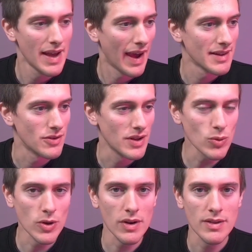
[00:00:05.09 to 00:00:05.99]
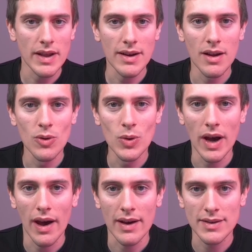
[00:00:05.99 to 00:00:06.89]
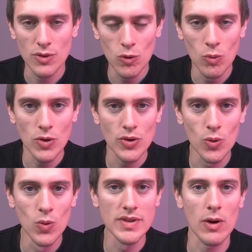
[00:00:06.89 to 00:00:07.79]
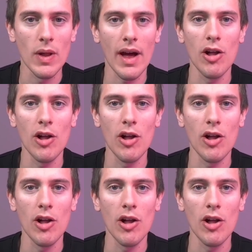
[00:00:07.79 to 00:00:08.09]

and today we're going to take a look at two more tools that will